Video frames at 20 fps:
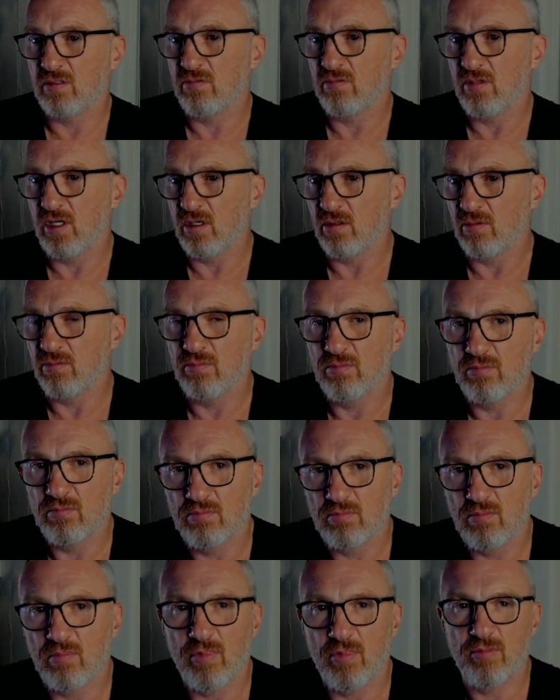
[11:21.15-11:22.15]

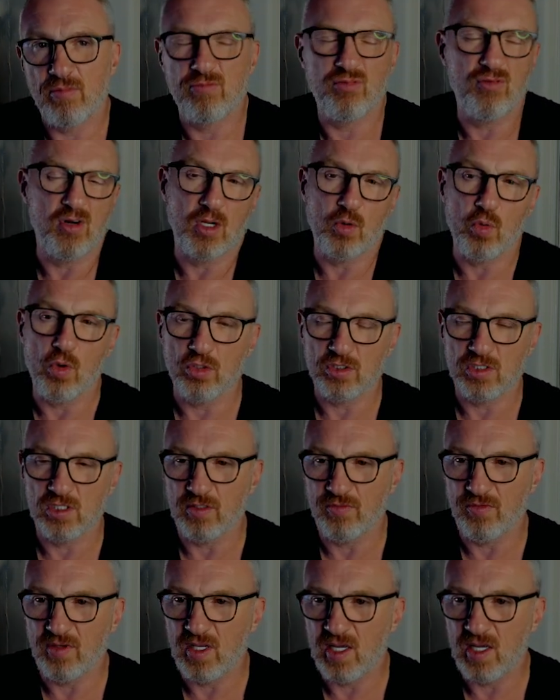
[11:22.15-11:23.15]
3/4 of
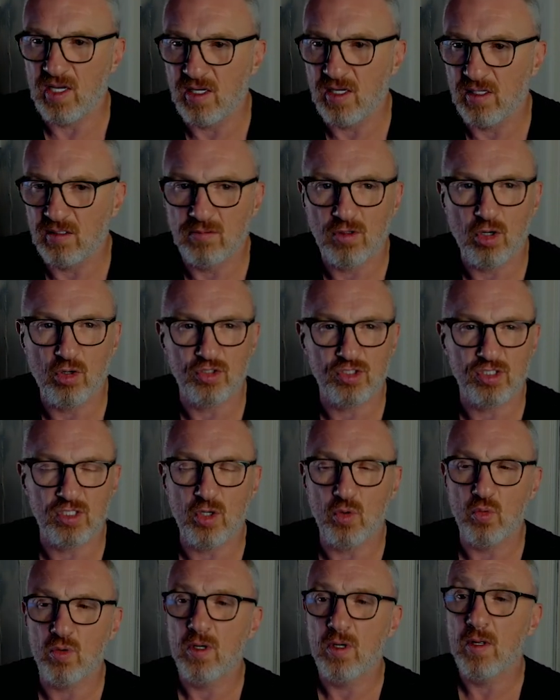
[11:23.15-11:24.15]
a year or so,